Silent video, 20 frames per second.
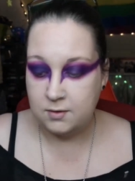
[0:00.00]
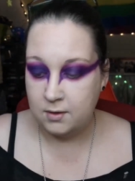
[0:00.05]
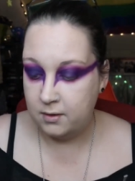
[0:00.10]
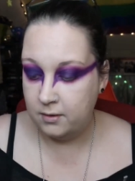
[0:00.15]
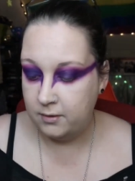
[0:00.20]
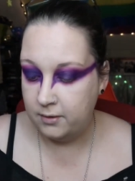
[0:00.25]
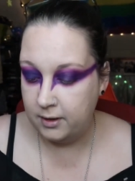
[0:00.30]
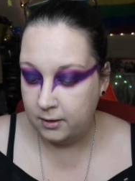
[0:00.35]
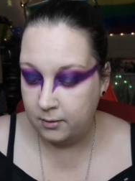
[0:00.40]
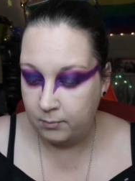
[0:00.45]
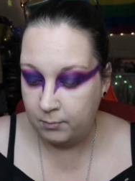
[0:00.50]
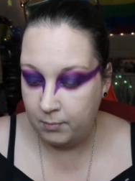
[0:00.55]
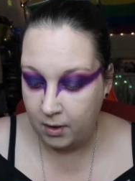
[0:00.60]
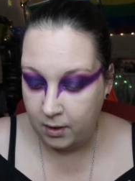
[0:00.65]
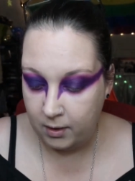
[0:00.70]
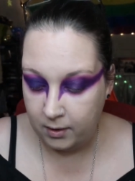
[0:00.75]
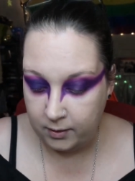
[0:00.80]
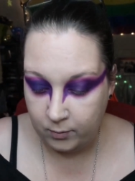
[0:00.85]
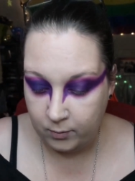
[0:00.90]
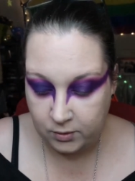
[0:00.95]
in
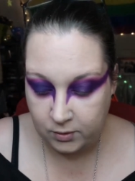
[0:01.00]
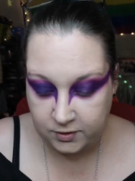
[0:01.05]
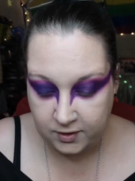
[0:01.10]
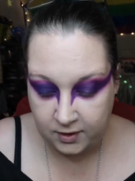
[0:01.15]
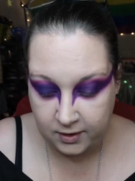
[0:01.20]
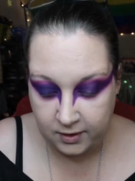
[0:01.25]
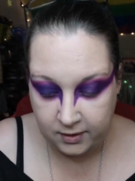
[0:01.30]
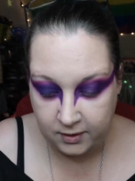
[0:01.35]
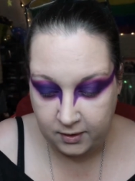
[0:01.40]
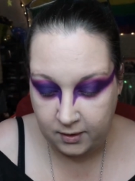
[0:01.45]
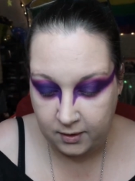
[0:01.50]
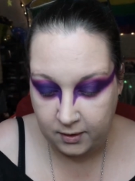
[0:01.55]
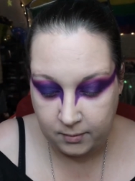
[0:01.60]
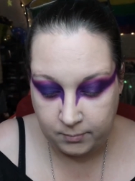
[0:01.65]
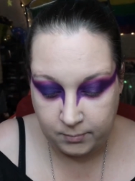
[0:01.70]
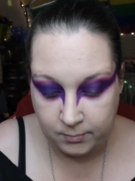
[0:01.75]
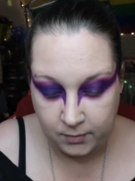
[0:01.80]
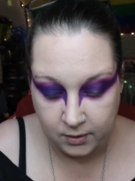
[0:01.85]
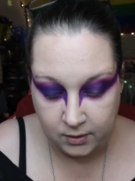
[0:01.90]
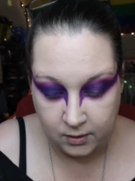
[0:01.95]
my waterline,
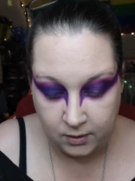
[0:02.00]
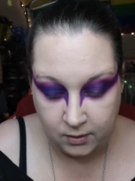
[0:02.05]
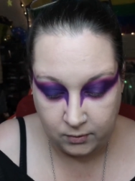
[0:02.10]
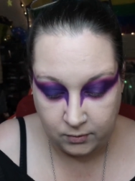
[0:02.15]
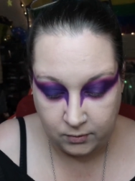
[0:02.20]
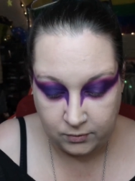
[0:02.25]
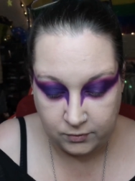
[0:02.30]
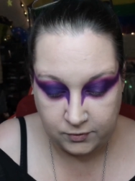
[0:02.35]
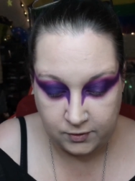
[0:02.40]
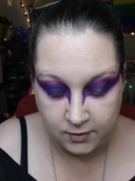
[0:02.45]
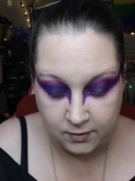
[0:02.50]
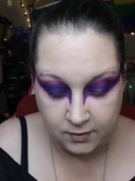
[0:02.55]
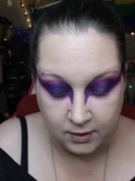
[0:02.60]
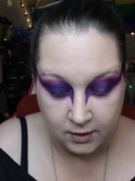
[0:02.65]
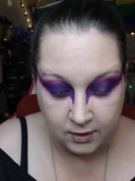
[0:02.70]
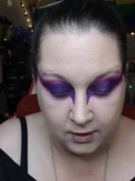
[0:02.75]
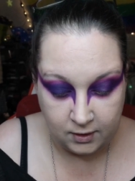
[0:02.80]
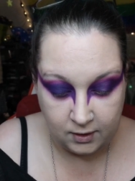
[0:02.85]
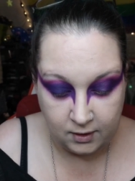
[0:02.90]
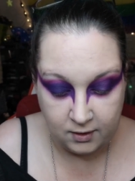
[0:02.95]
I'm going to use
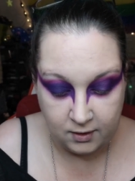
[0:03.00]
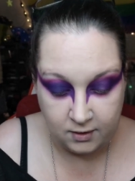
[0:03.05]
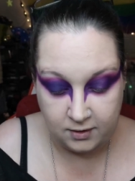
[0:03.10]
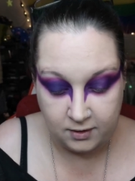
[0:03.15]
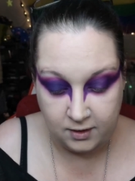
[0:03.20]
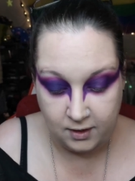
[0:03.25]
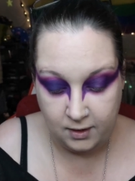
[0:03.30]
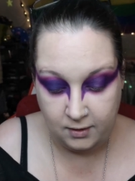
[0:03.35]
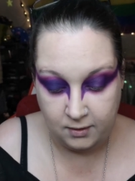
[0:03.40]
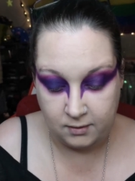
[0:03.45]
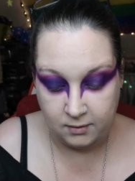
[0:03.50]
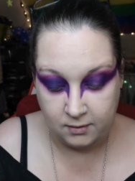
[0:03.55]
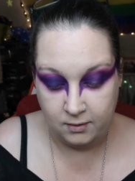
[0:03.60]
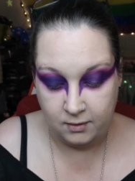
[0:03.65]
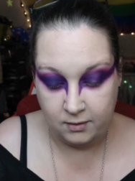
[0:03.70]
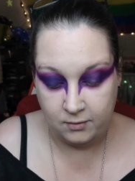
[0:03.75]
the, again,